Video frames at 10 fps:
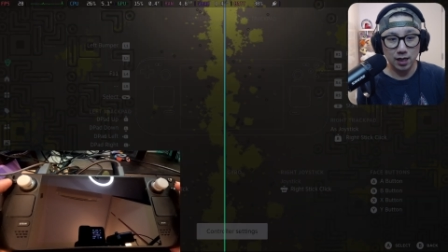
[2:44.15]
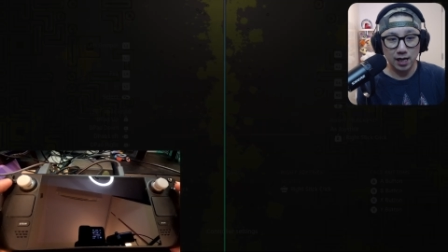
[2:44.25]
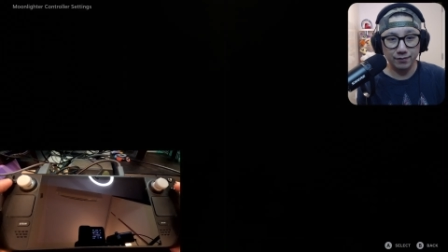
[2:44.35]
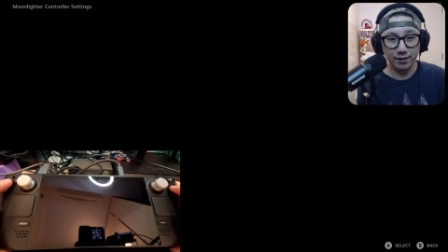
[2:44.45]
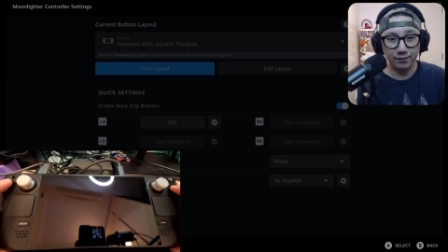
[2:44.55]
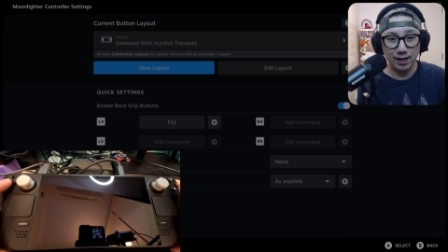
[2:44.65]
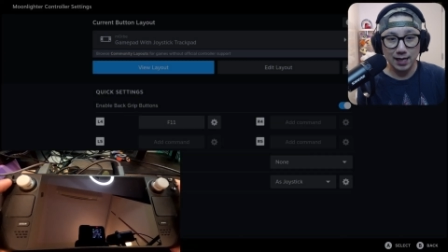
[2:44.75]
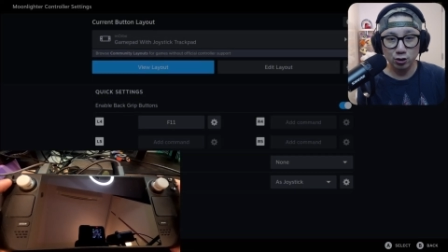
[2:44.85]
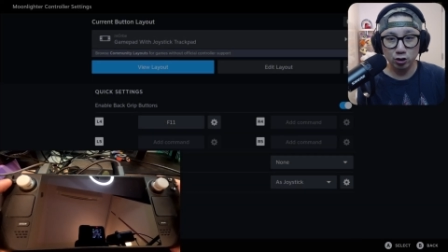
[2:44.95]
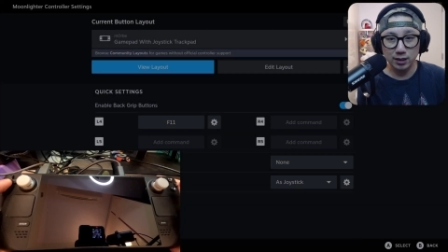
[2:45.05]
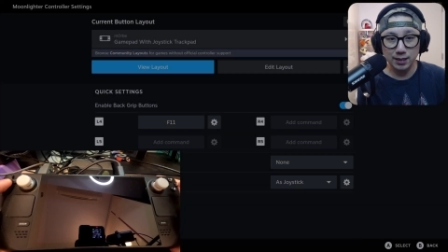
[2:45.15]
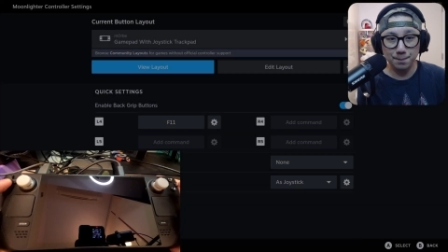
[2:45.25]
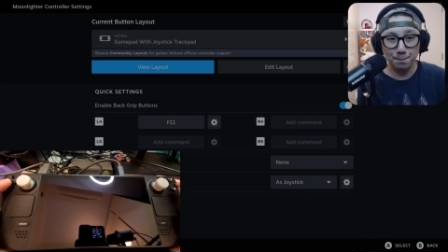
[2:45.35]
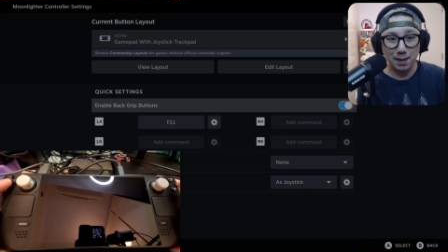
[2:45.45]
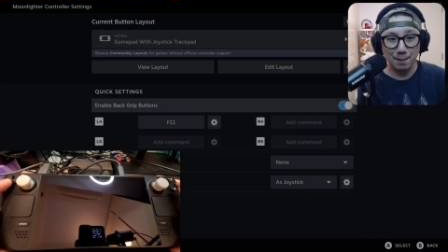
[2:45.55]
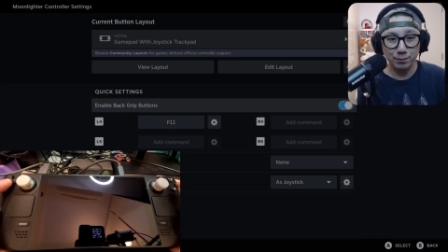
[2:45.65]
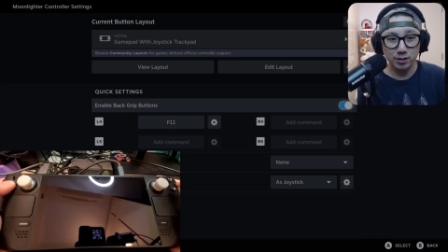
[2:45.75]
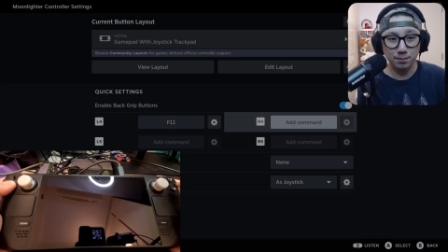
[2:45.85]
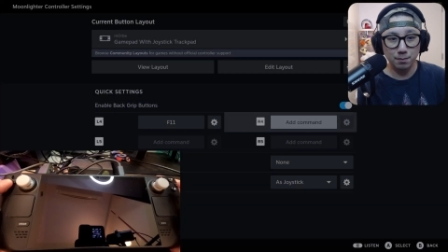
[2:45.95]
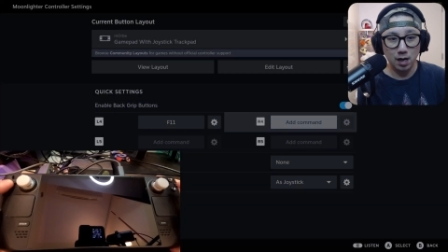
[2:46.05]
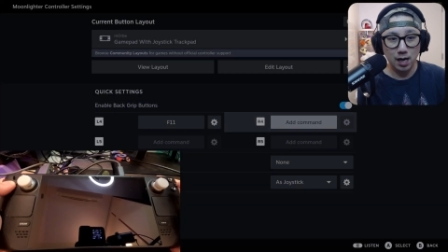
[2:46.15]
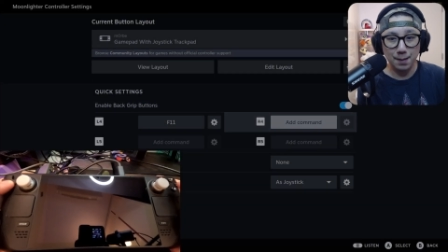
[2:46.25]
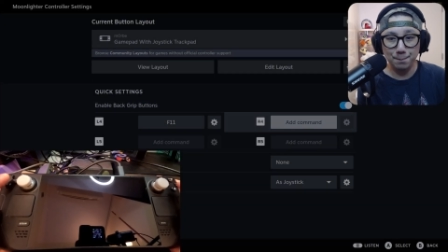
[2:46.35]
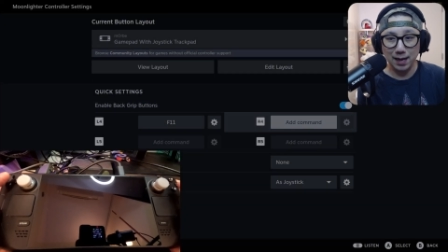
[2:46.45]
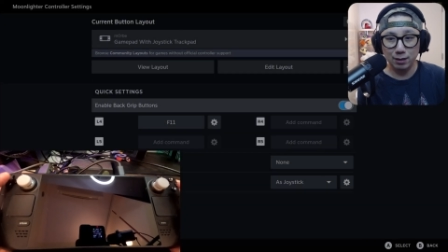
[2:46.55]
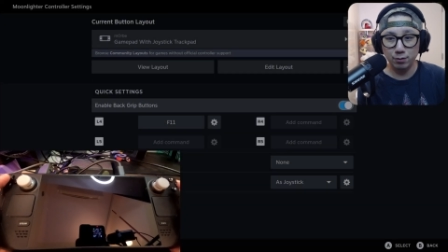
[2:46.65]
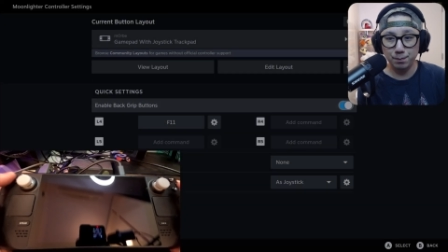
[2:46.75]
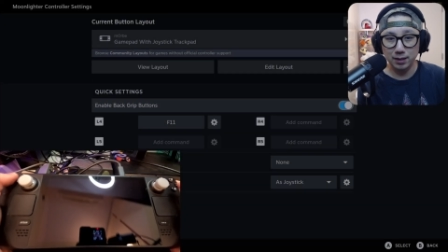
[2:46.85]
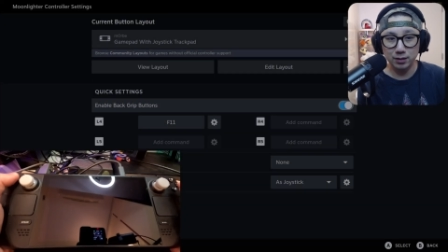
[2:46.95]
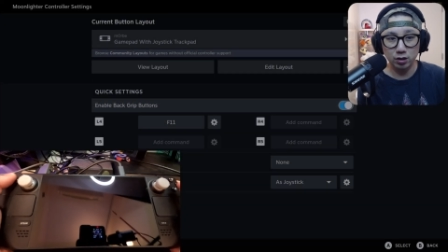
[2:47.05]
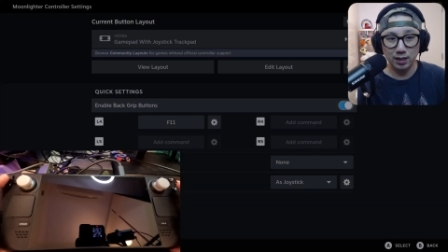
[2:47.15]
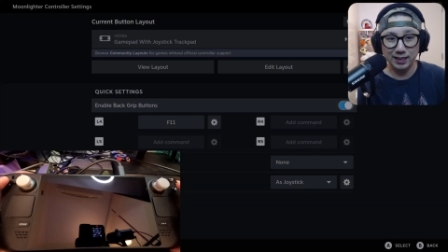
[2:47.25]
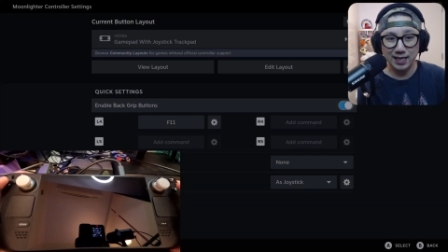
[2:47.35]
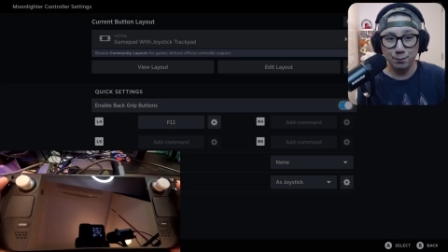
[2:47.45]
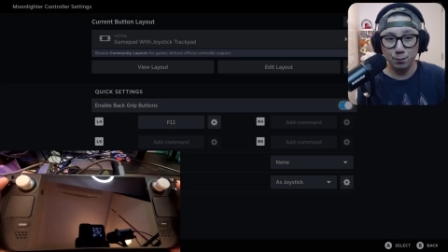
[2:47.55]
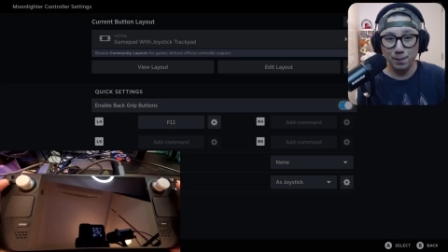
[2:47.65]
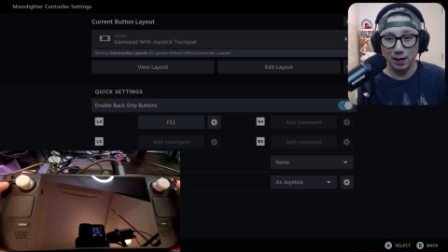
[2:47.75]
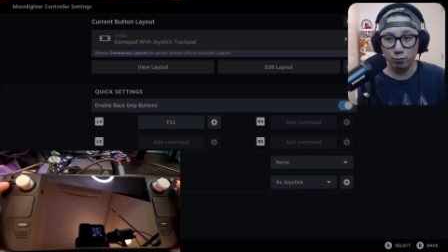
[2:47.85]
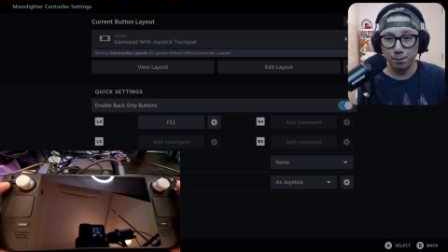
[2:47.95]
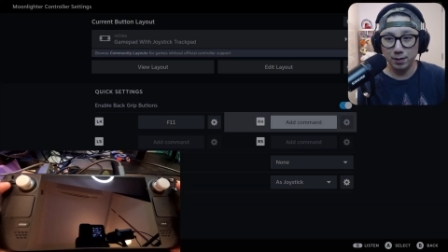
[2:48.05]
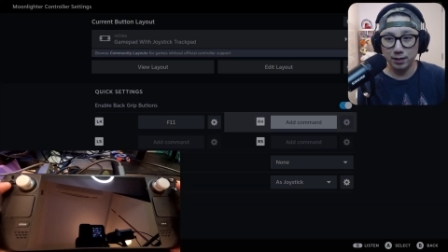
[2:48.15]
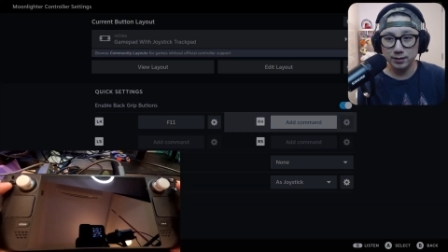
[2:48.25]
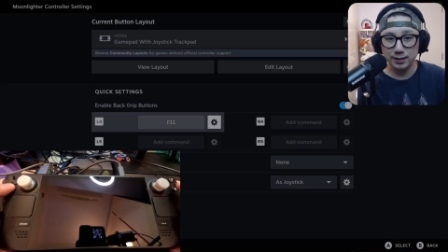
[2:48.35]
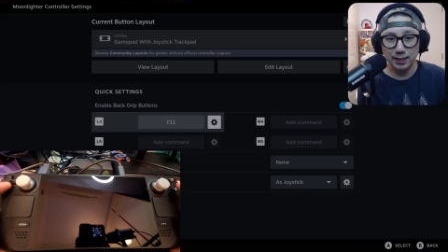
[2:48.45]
I have actually mapped my back grip button. So I enable back grip buttons.